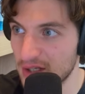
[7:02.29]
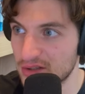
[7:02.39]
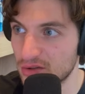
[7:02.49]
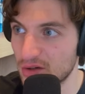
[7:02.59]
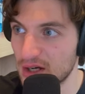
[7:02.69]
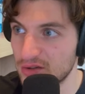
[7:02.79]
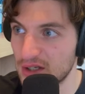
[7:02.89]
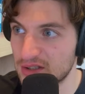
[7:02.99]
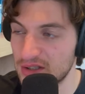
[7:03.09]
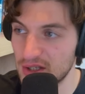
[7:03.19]
And so as you
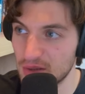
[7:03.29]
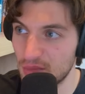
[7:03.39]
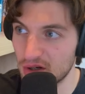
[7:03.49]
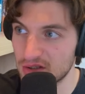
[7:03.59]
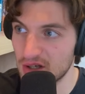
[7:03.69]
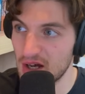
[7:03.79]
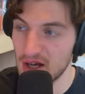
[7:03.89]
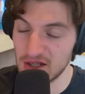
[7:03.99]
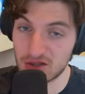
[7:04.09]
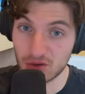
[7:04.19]
can see, the inbox
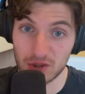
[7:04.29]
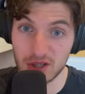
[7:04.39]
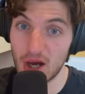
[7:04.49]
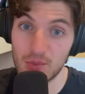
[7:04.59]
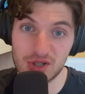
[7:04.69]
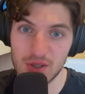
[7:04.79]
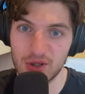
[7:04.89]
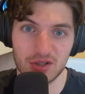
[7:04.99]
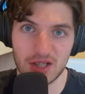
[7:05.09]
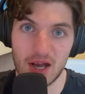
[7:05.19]
is currently empty
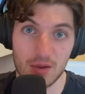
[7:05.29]
because I